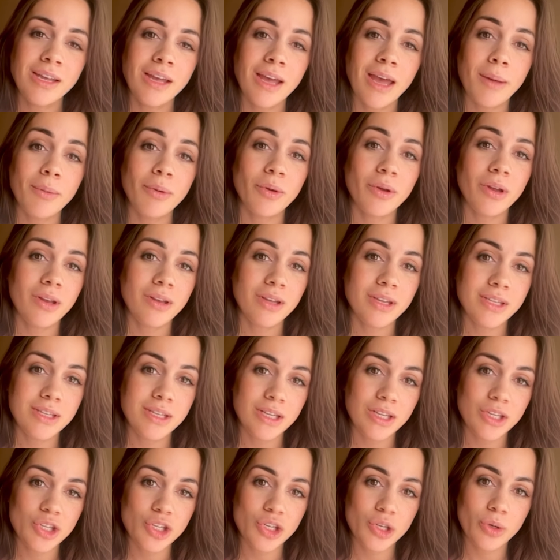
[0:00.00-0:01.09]
I'm going to
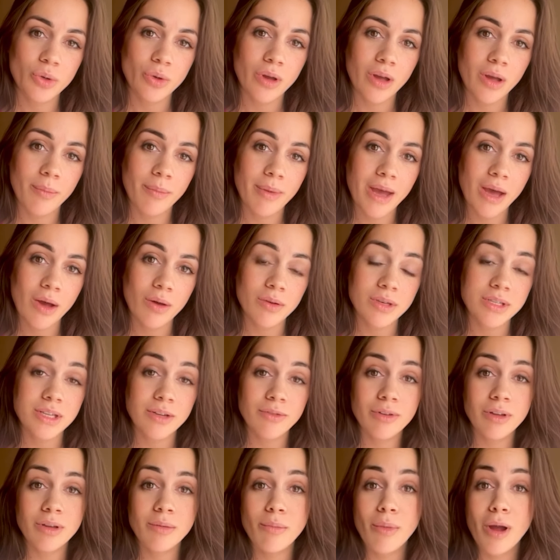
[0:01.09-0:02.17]
teach you about
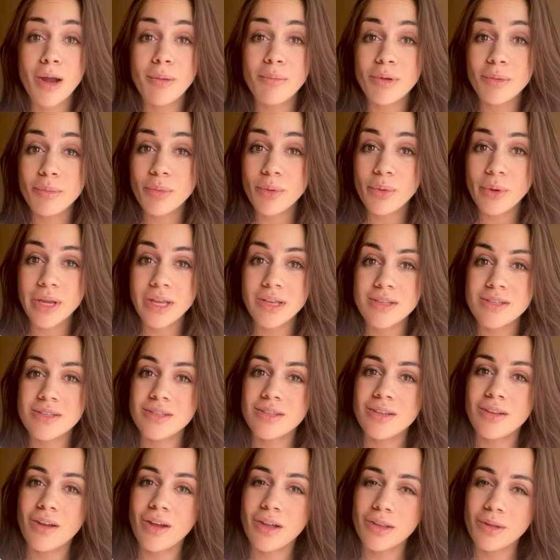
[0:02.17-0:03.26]
different WarmUp points
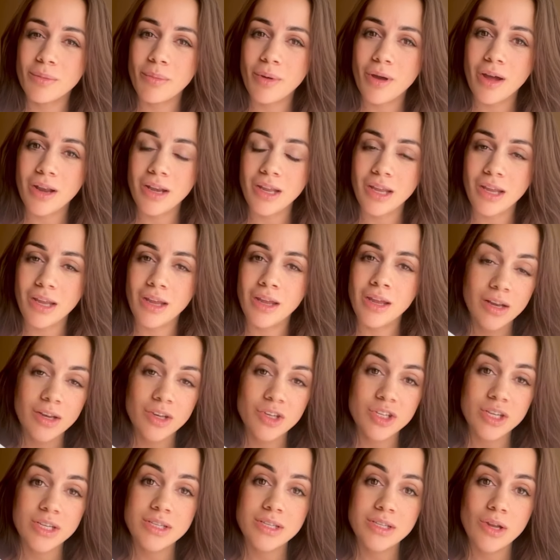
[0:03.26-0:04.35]
on the body. And
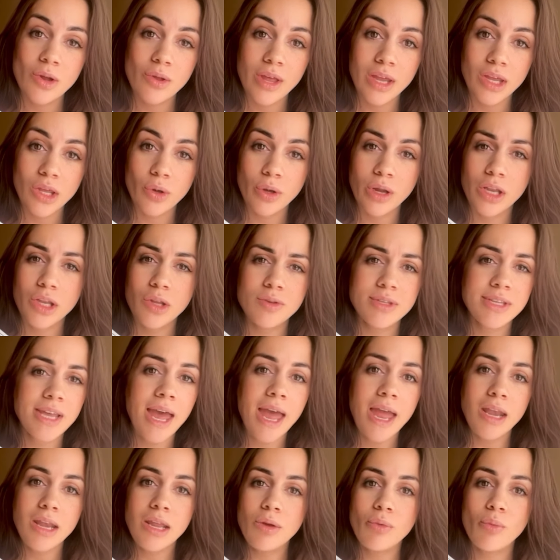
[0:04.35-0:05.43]
just know that you can use
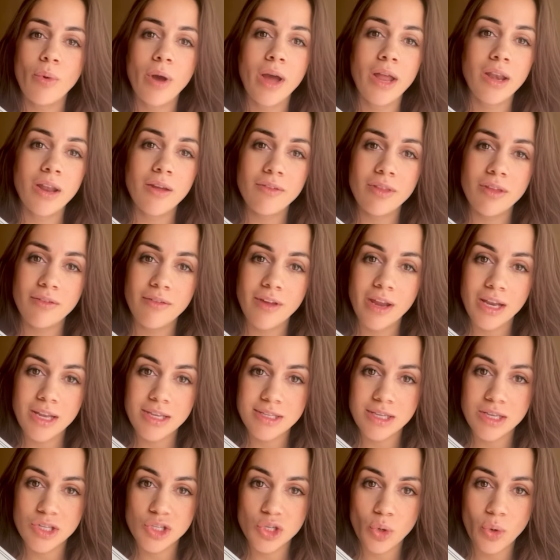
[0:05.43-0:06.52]
any one of the
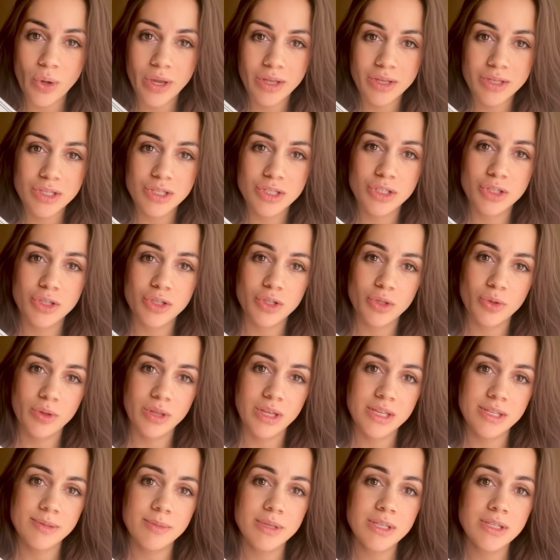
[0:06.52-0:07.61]
Vedassénce oils to do
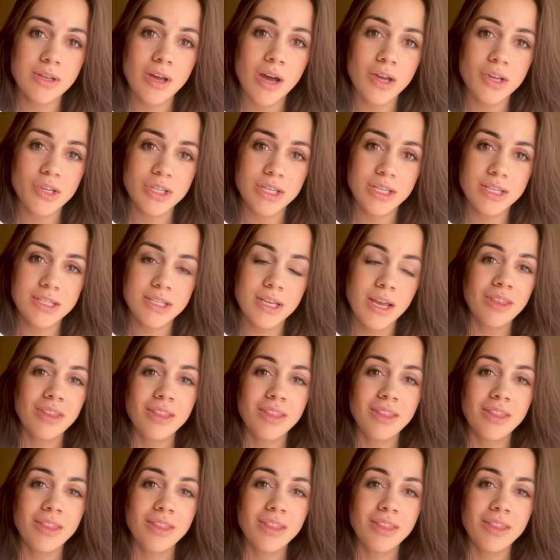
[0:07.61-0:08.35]
these massages.